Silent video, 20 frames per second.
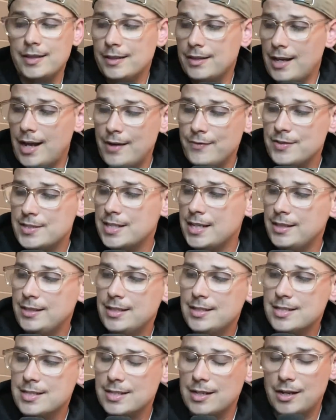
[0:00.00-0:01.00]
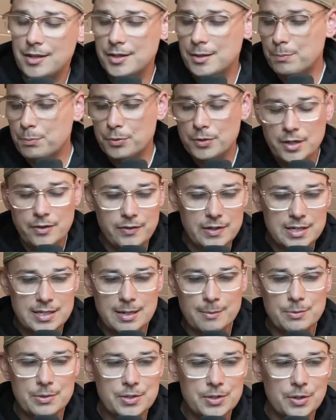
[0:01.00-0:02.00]
I've said this on the previous
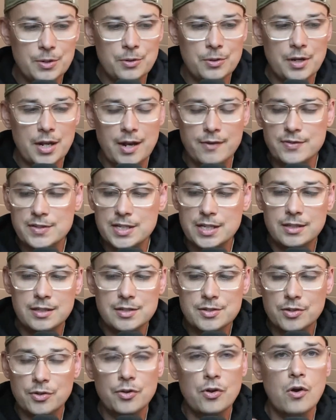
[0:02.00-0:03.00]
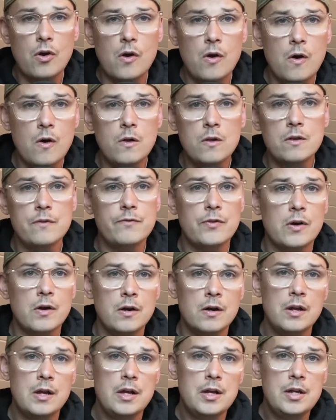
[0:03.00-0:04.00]
episode. I've said this on all of
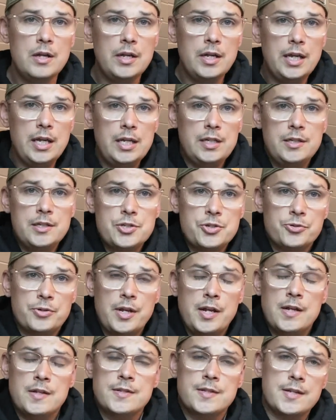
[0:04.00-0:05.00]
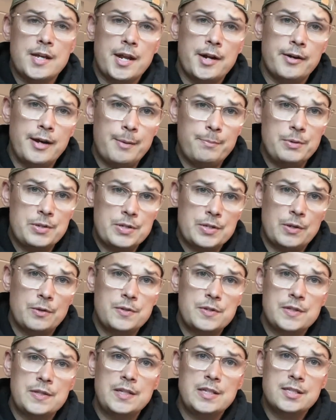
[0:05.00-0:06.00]
our Industry Insider
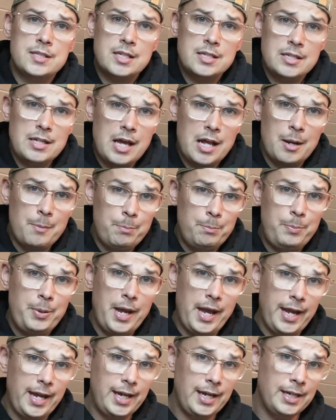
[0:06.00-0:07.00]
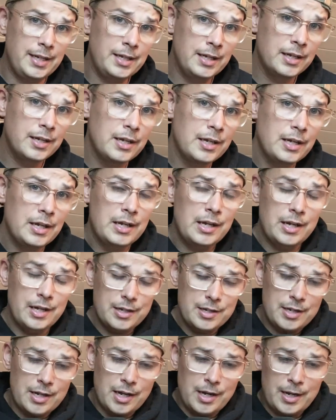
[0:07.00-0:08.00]
episodes. This is not a paid
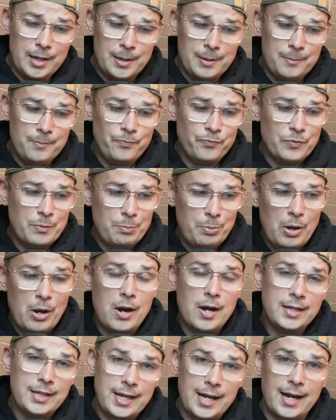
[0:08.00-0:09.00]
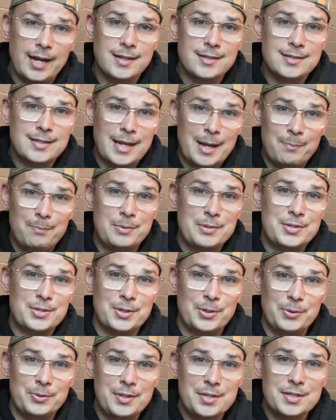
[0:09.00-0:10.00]
podcast
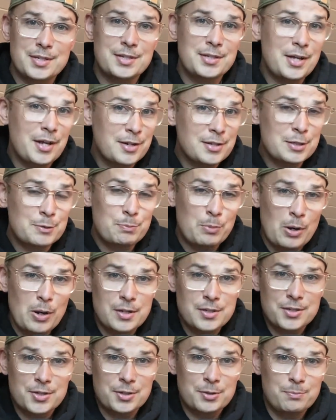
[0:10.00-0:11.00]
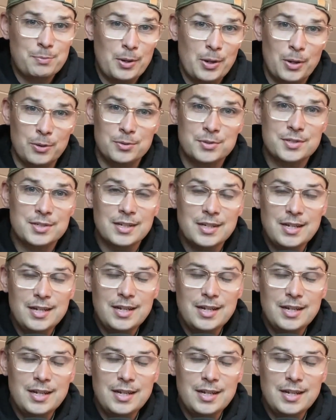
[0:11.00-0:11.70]
episode. This is not a sponsored post.